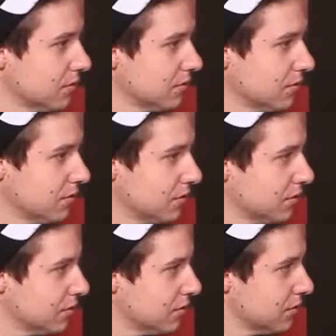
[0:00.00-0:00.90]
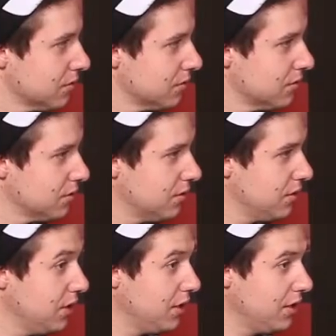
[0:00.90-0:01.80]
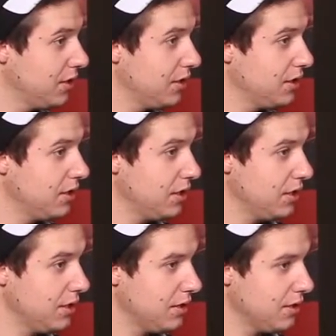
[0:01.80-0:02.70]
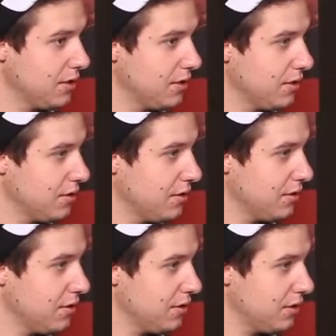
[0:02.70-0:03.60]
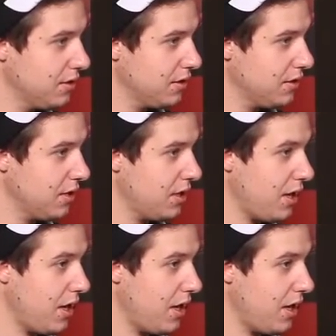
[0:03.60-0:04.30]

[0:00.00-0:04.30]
(silent)